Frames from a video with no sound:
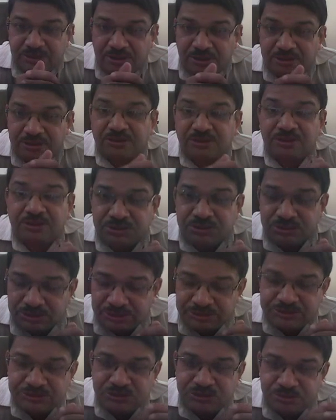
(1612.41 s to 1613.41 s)
It also
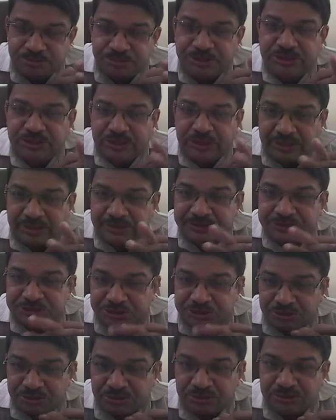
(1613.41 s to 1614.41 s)
needs to be
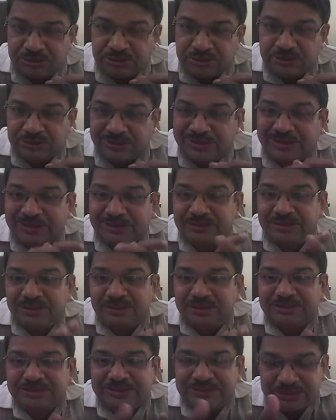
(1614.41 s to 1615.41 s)
ensured that the
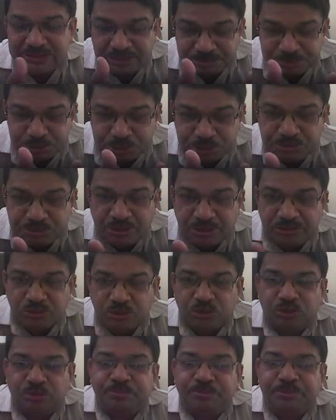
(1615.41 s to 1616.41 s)
stirrups do
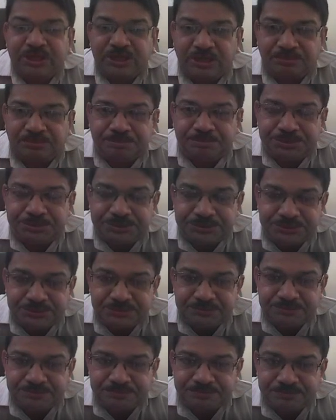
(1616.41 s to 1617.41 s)
not open up
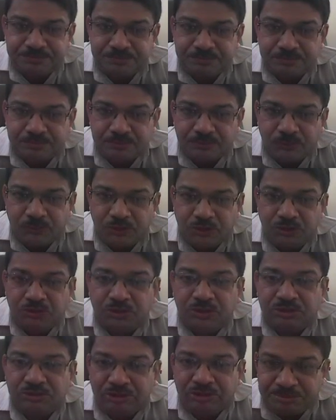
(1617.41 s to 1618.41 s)

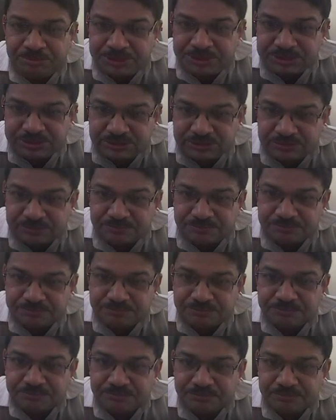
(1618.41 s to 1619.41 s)
during vibration,
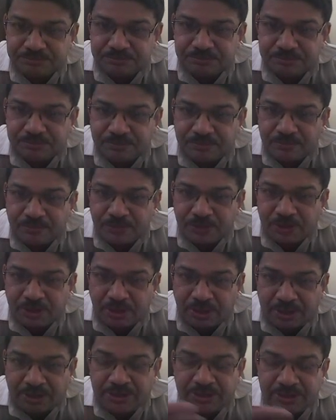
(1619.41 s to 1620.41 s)

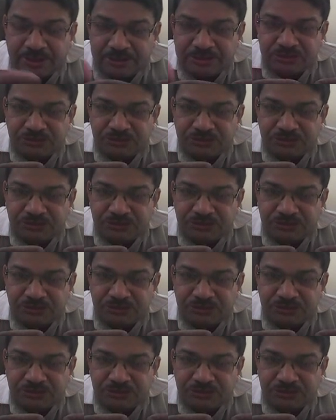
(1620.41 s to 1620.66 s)
and that is